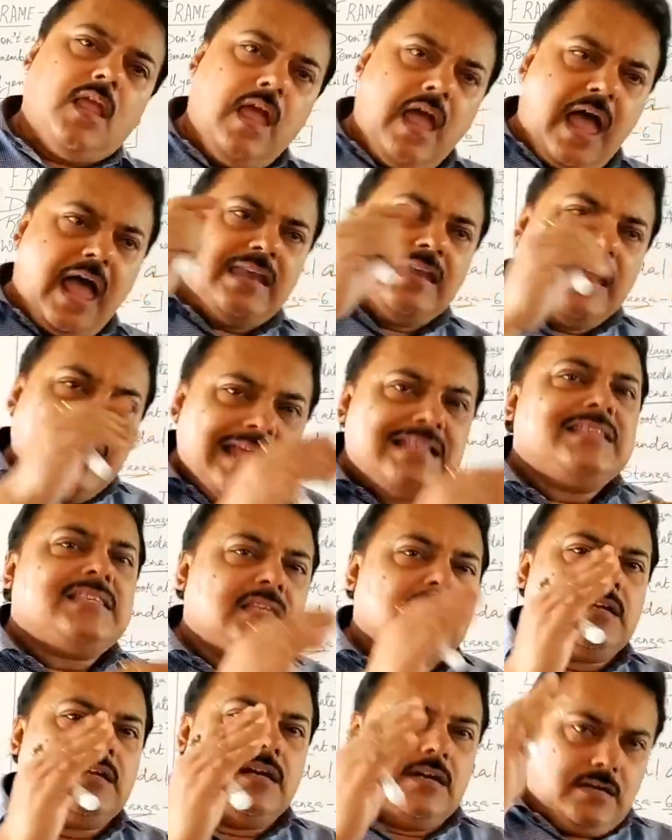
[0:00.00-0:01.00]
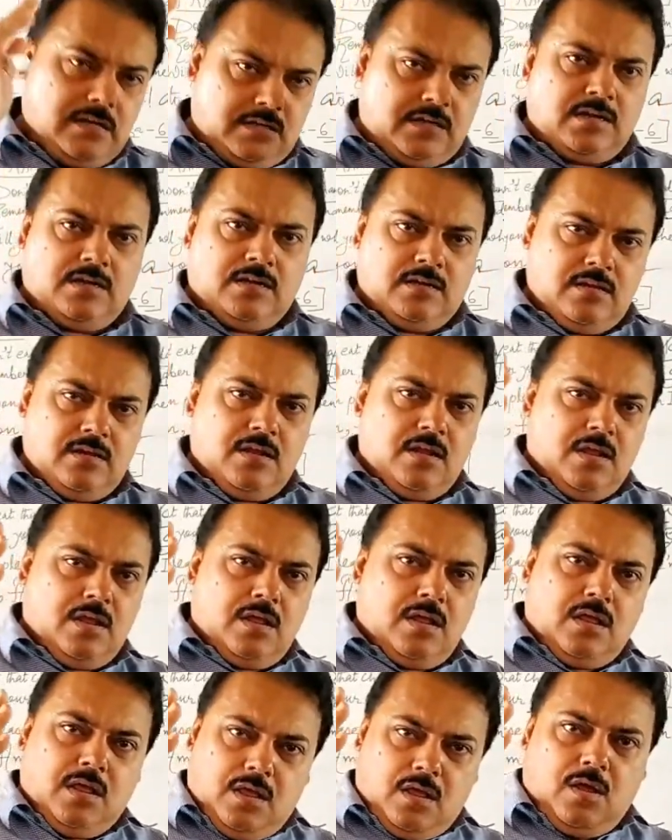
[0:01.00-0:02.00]
an incident
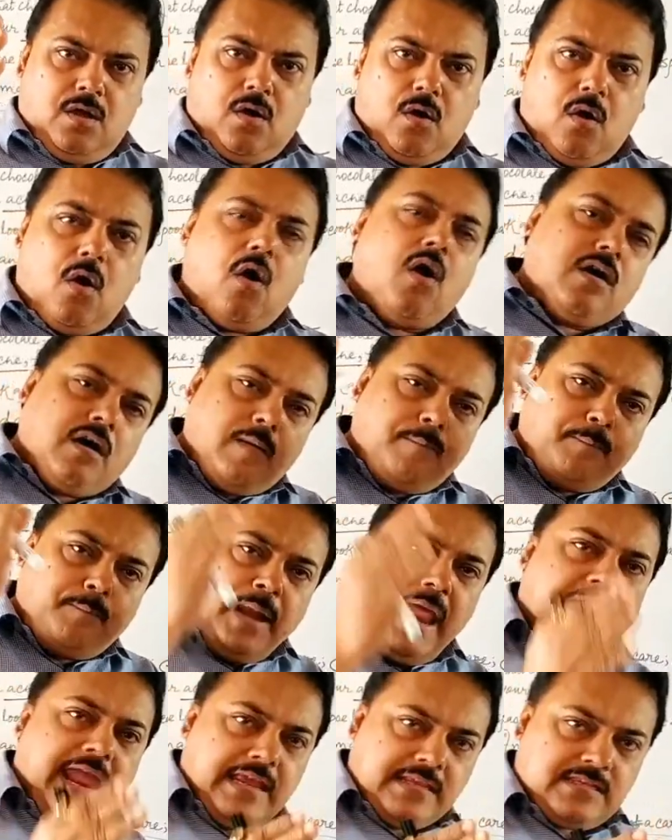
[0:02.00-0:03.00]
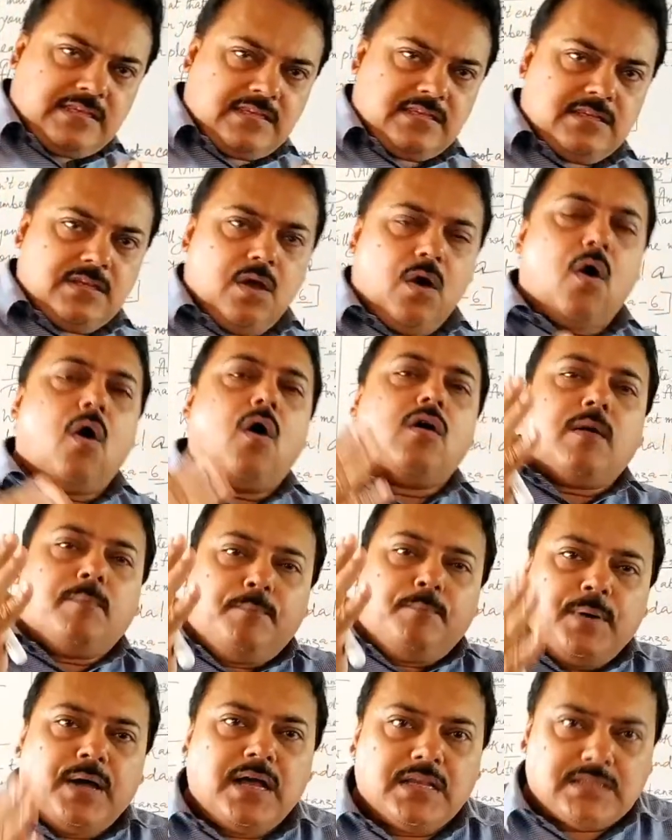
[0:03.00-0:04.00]
or a place or
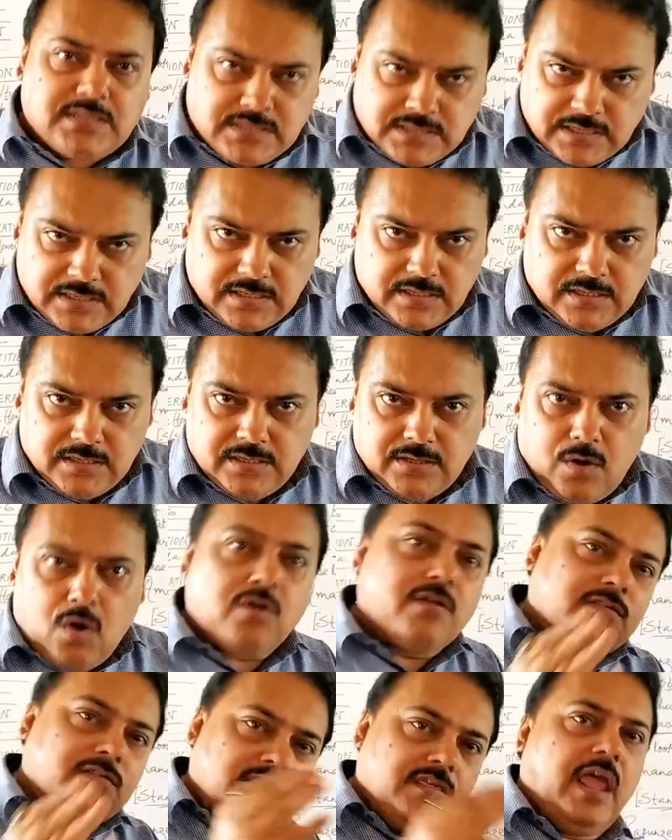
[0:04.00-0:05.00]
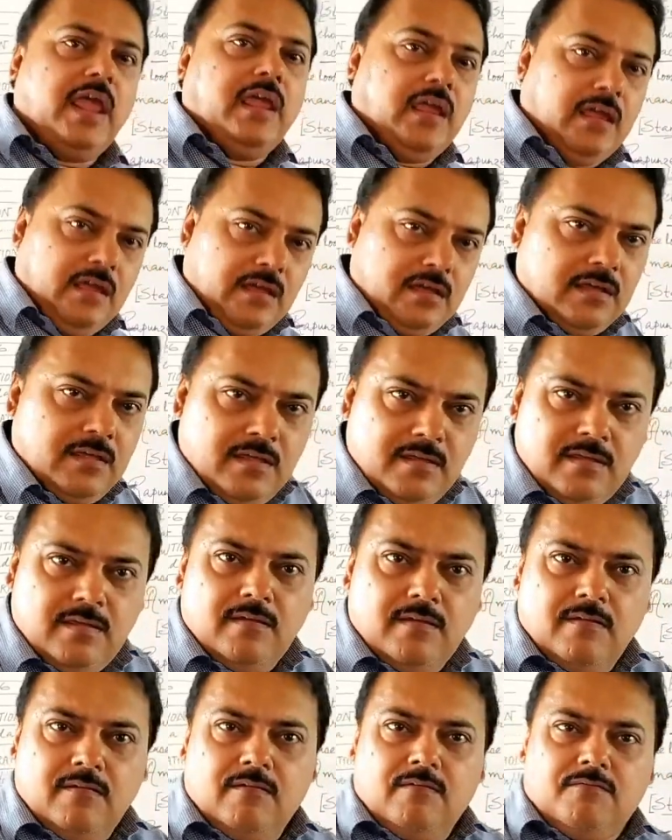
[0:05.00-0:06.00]
a person or a thing
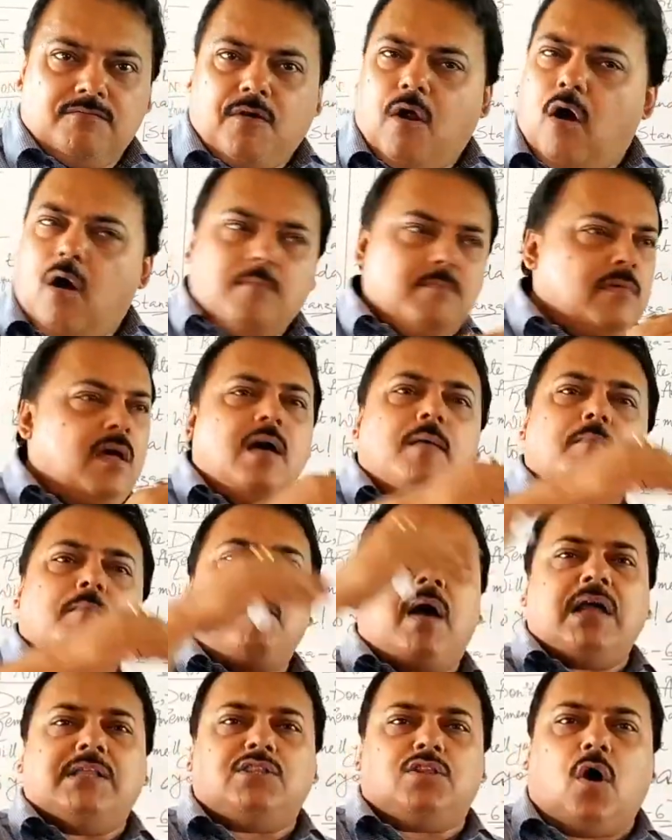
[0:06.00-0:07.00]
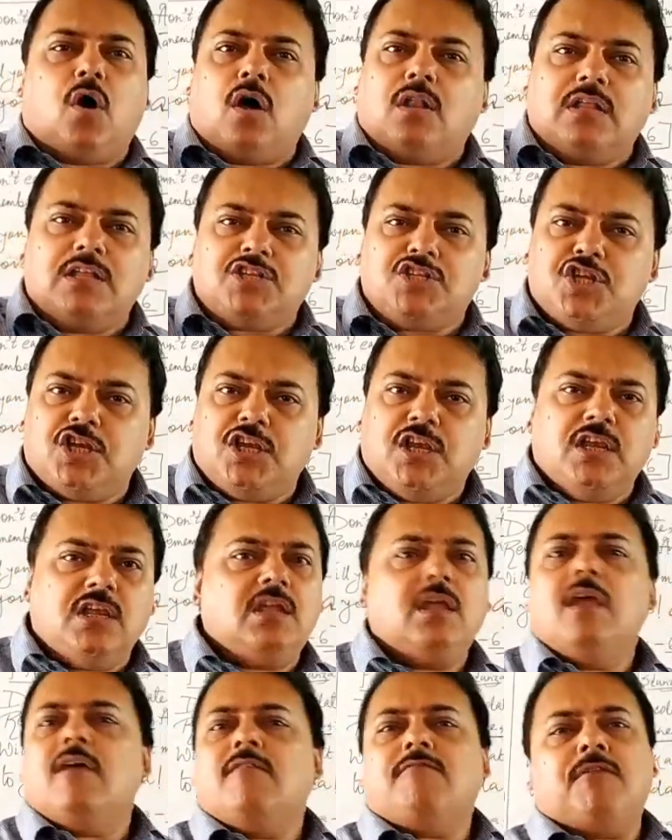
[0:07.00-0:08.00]
from
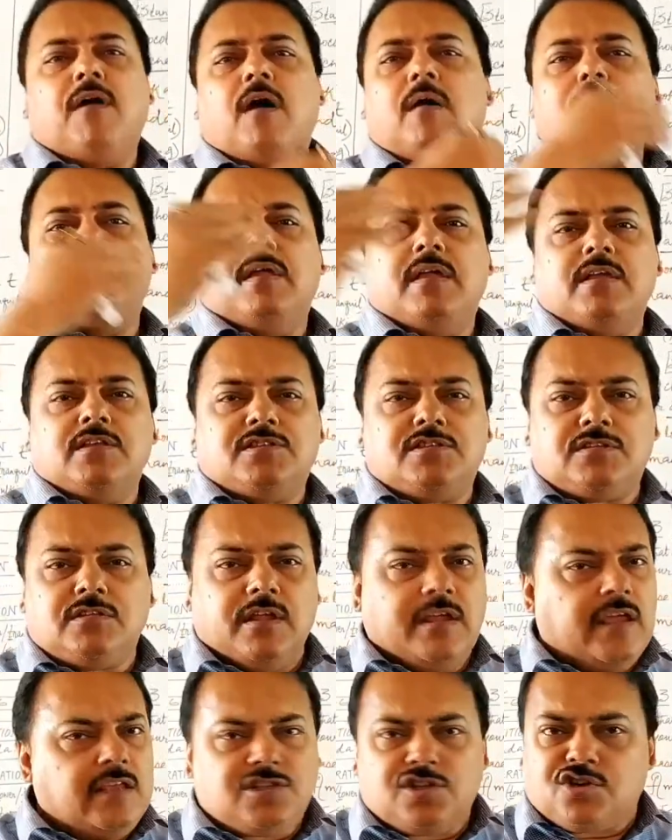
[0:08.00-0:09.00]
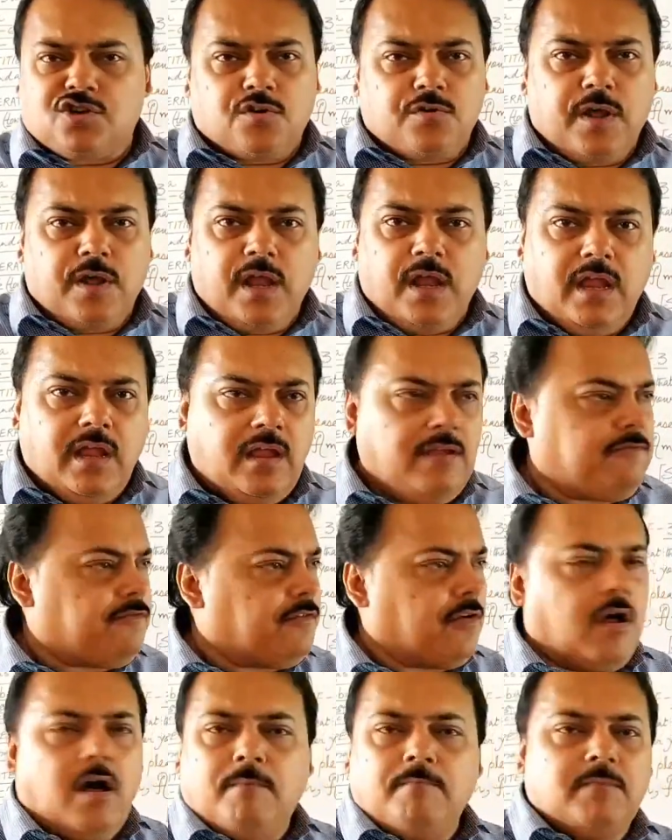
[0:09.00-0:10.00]
mythology, from history,
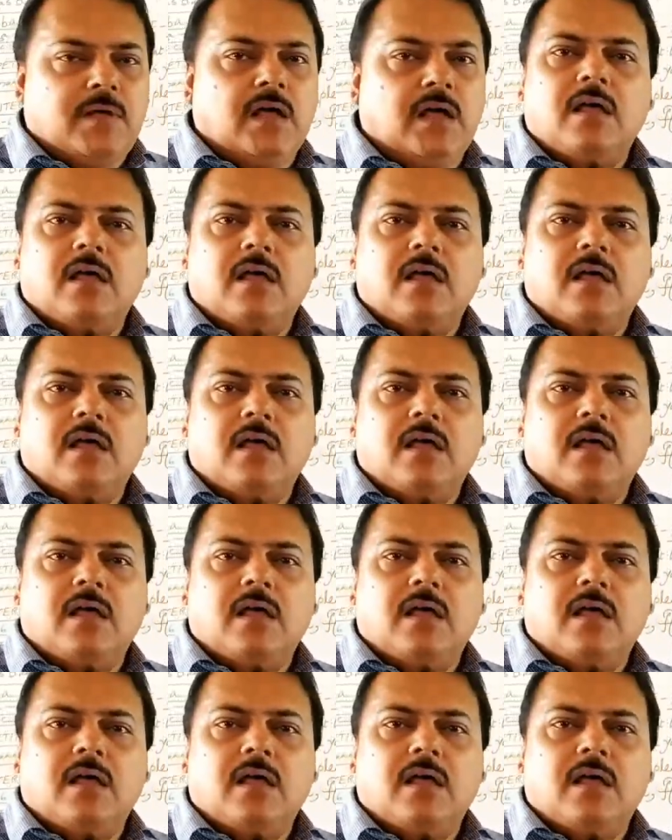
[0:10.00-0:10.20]
from